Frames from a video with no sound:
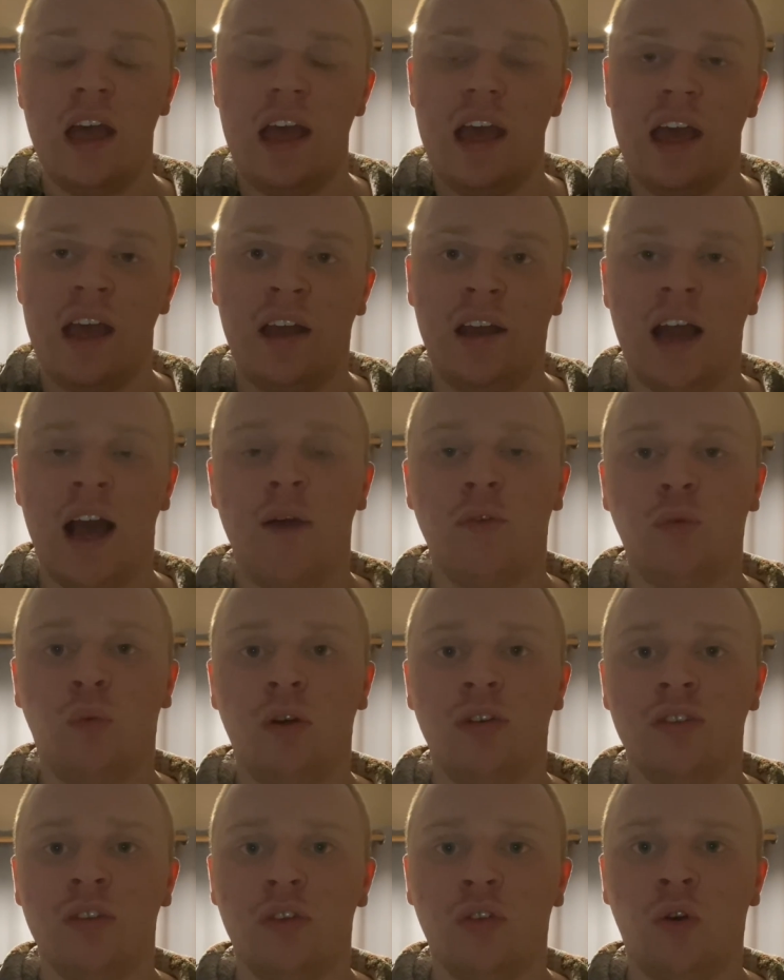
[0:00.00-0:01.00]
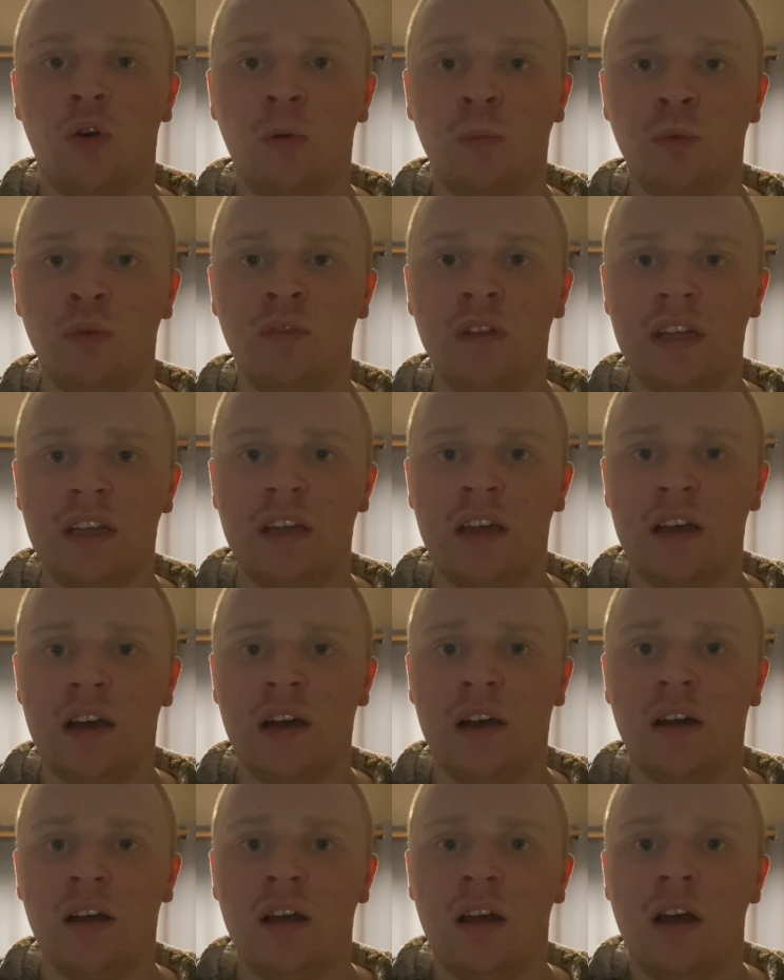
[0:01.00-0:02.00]
And after watching this whole movie
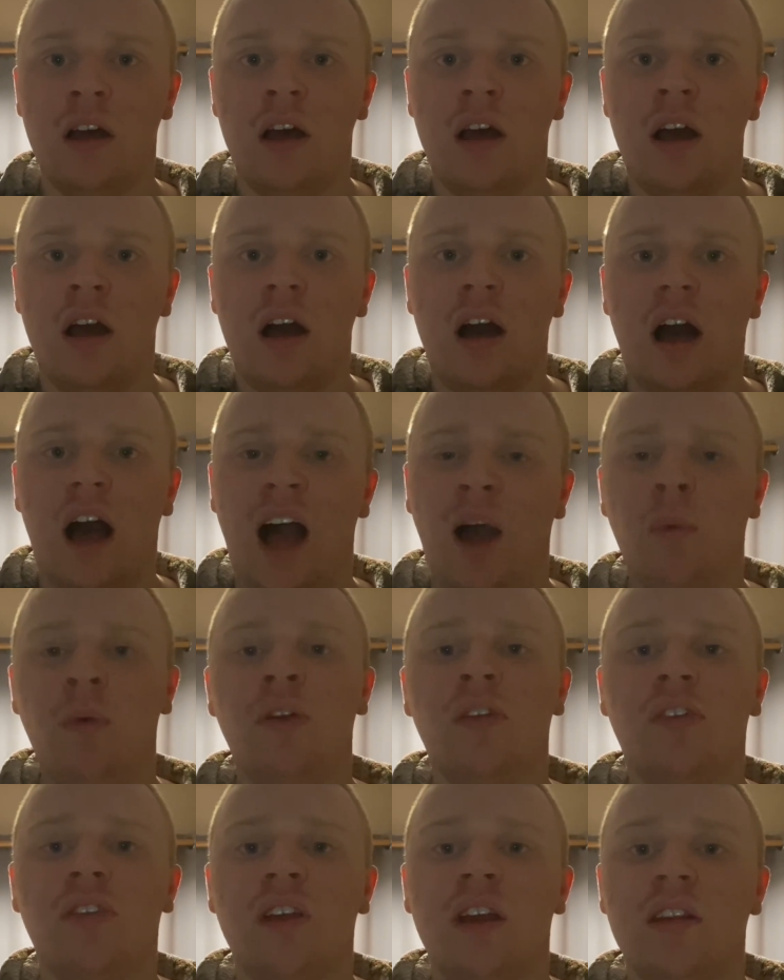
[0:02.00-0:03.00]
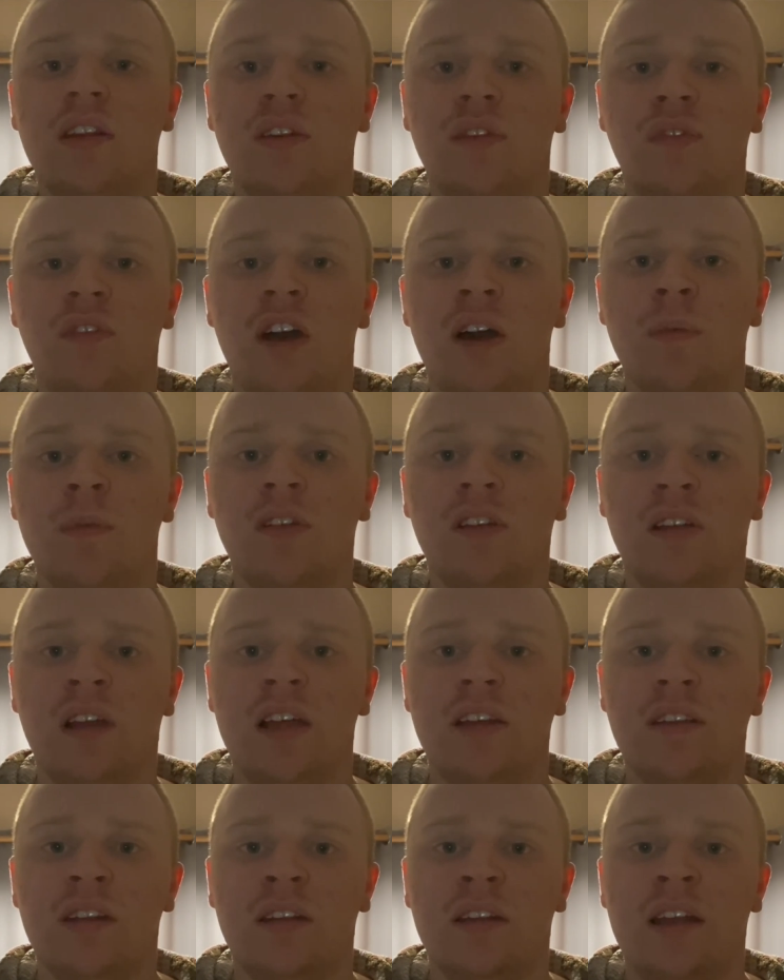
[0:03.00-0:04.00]
here, I wouldn't say this film isn't
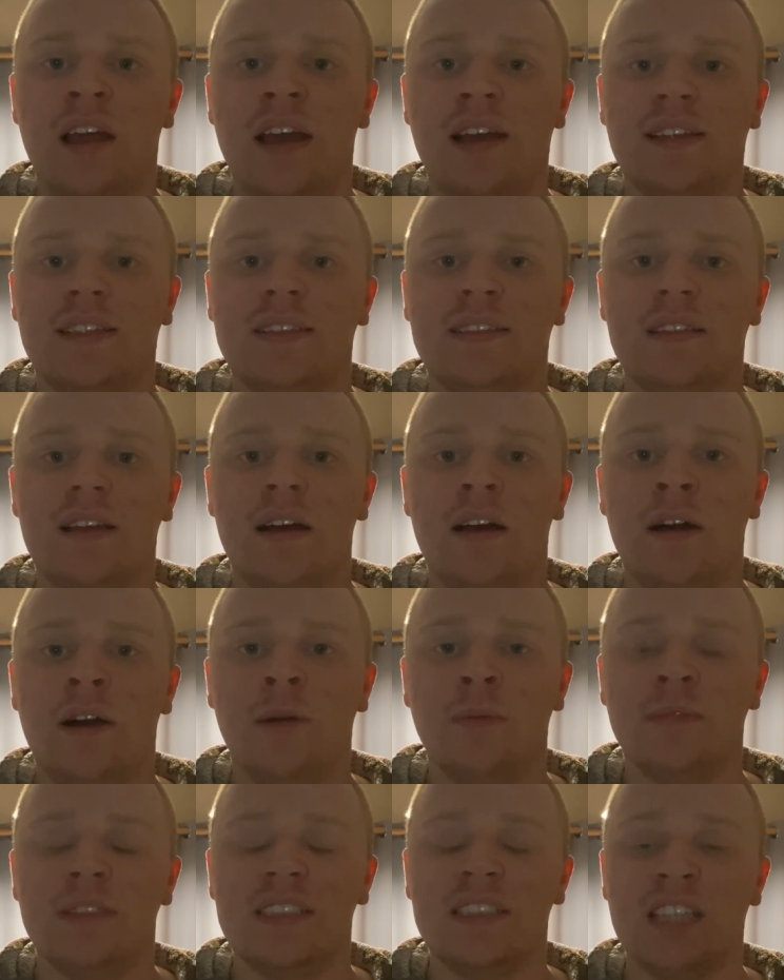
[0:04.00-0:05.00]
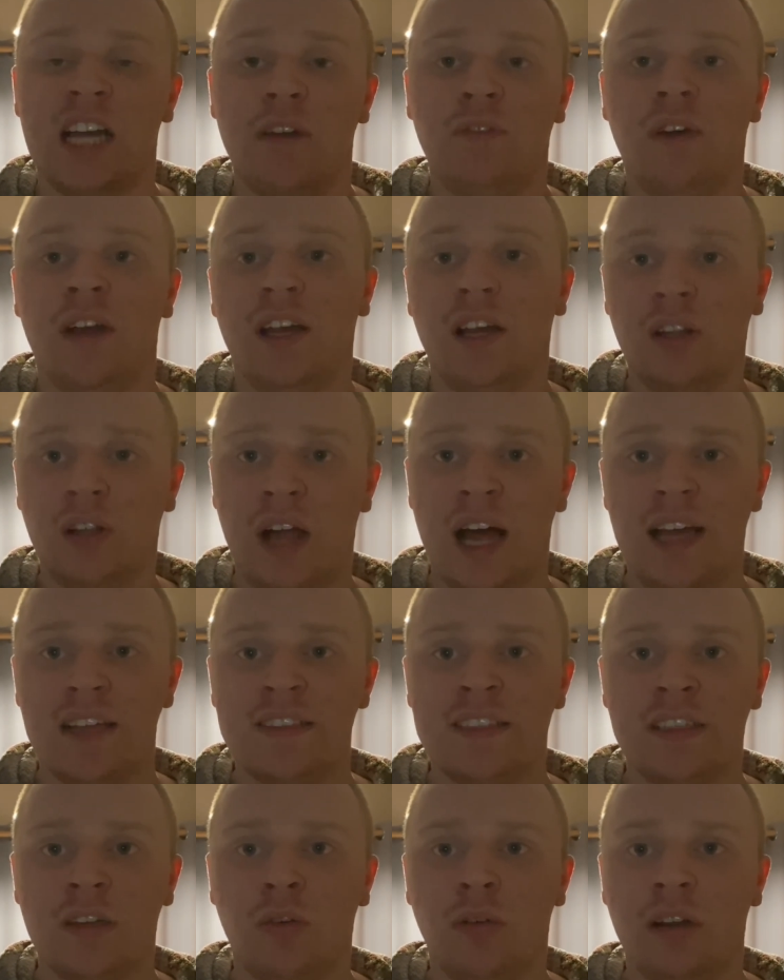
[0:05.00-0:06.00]
like the next sci-fi
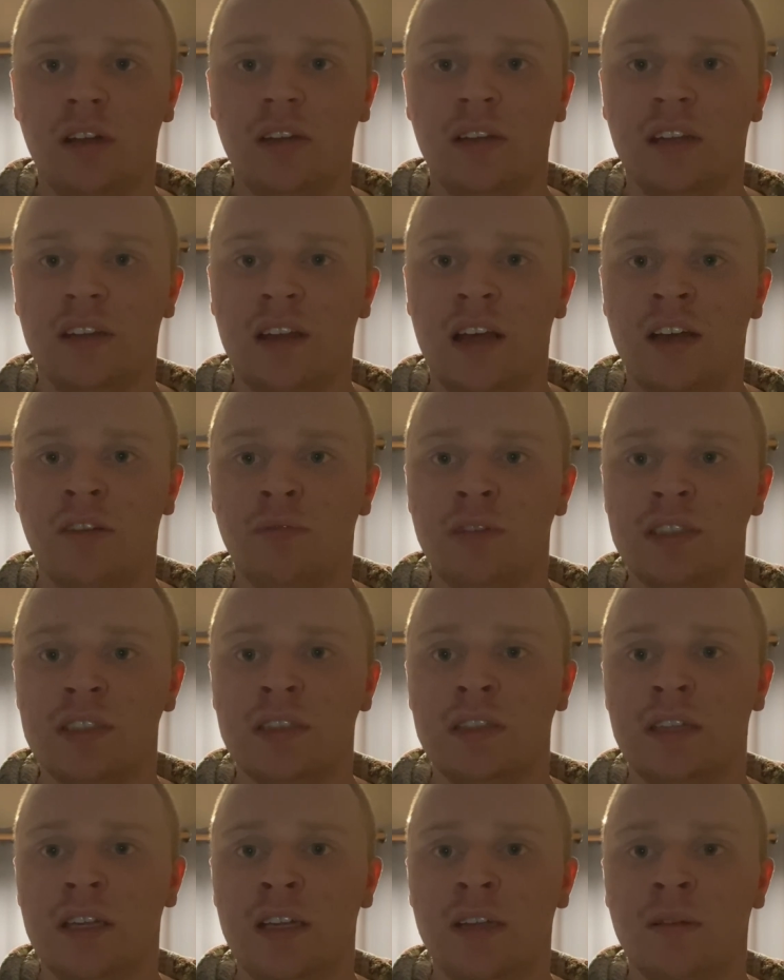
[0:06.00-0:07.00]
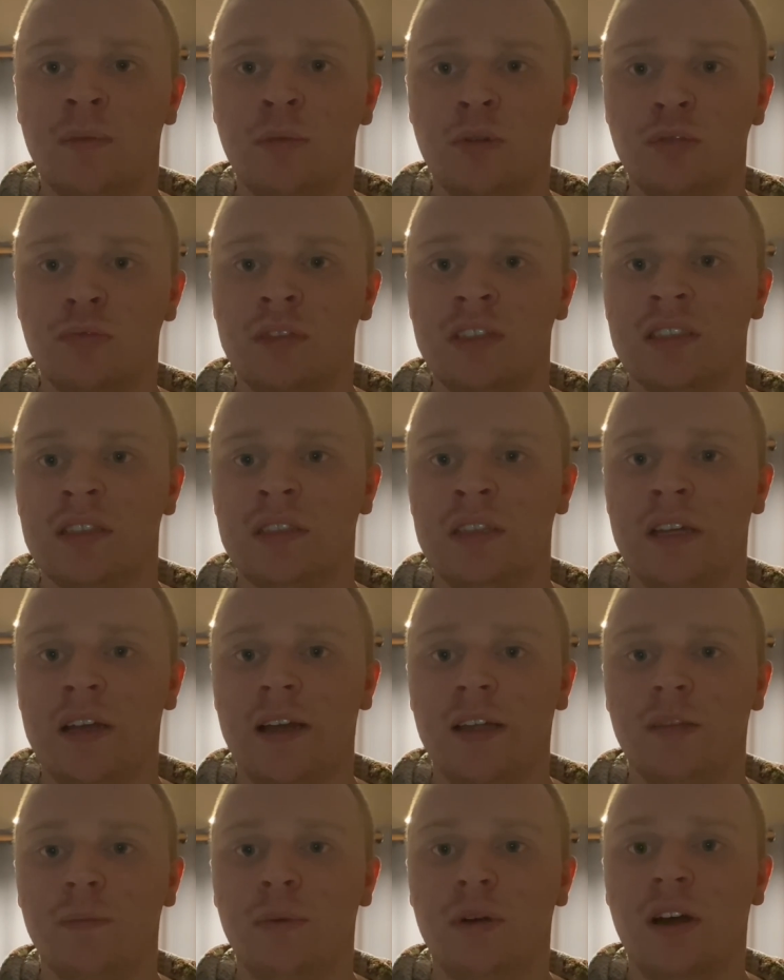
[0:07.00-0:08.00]
classic or anything like that in the most recent
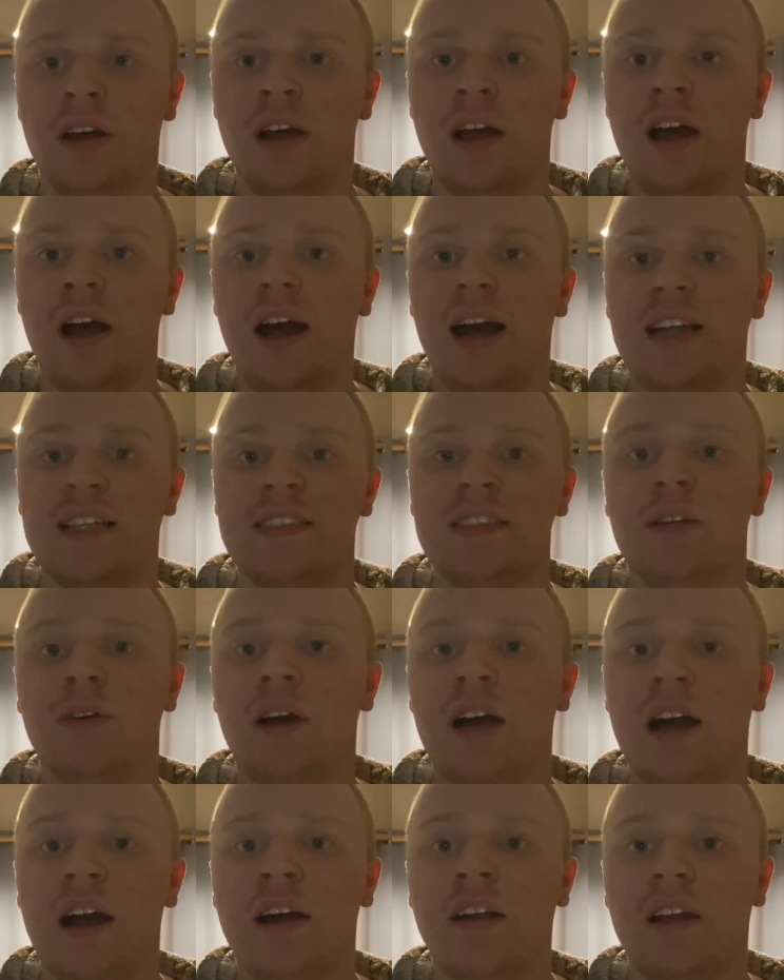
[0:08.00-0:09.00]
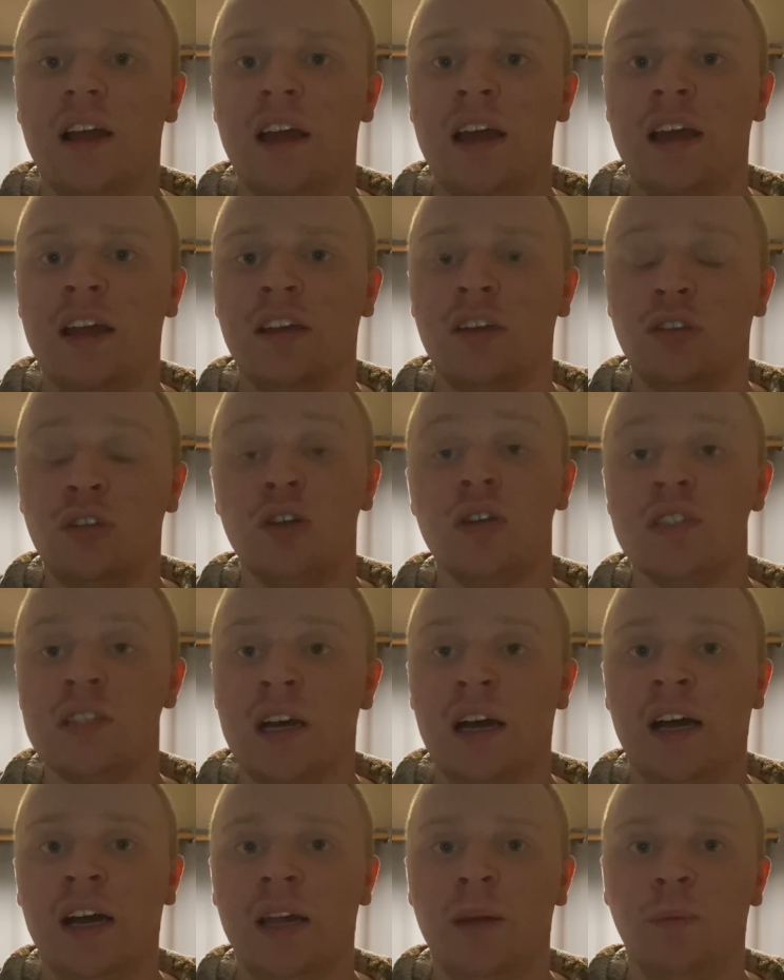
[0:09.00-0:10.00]
years, but I still had a good
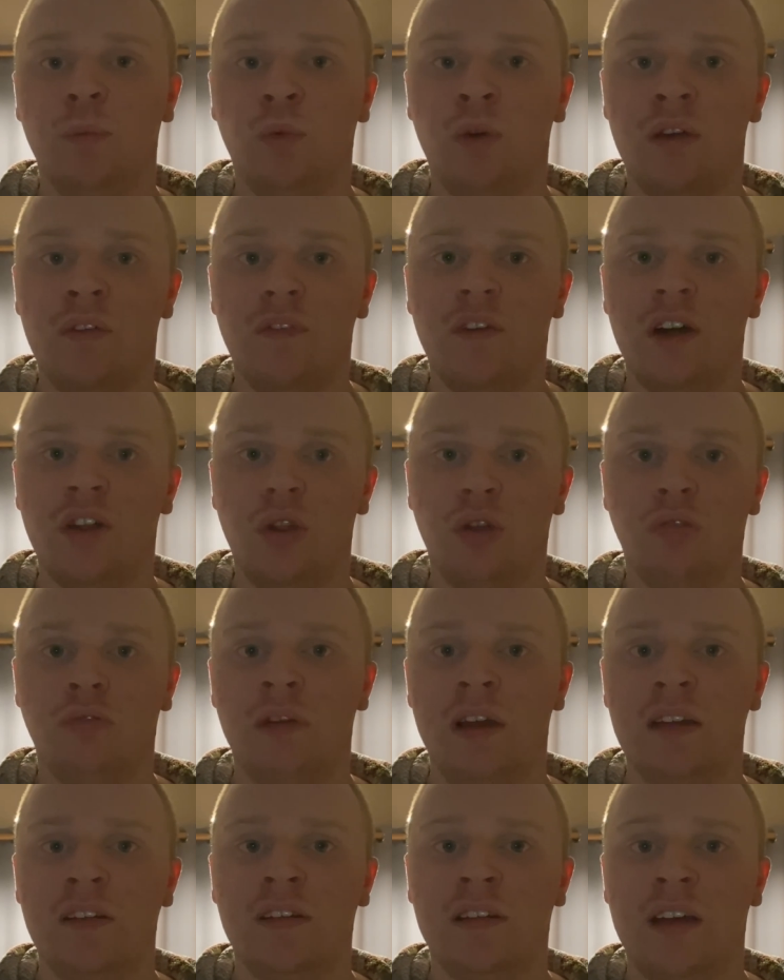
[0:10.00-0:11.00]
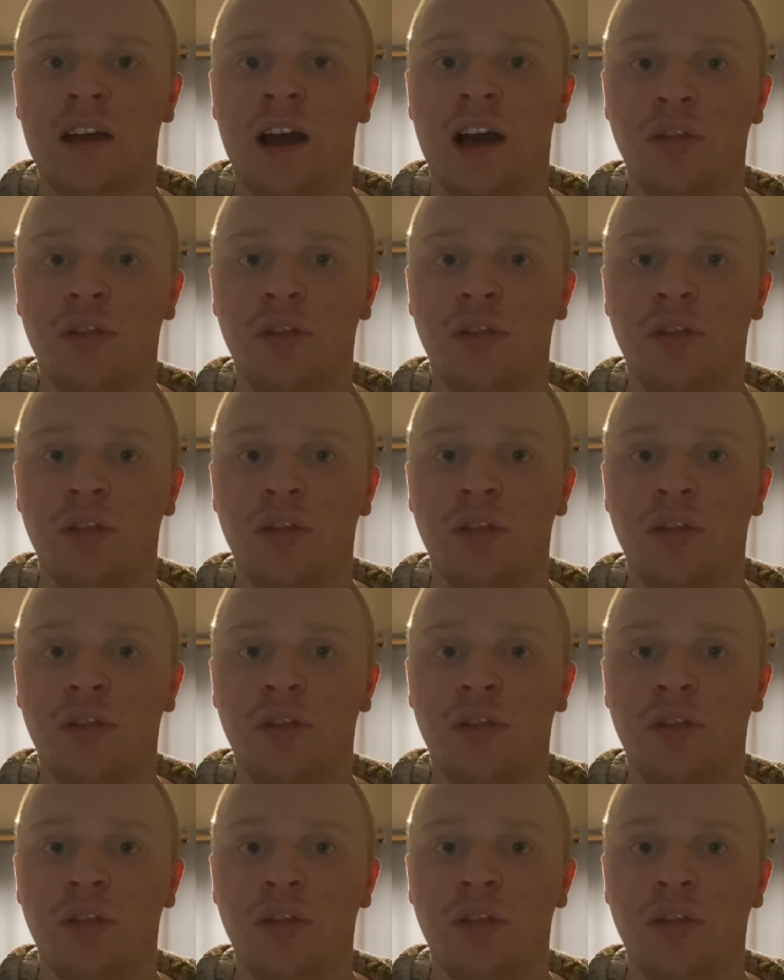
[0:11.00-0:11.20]
time with The Creator here.